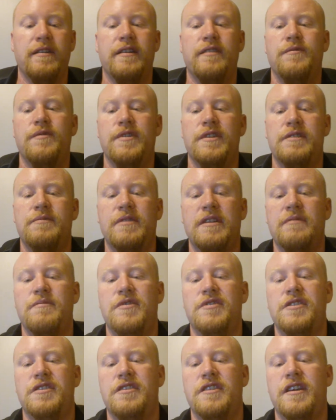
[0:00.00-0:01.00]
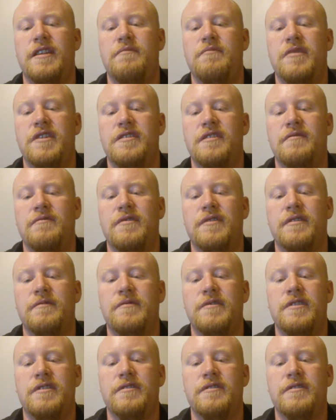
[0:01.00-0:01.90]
I don't want to spend a bunch of time messing with it.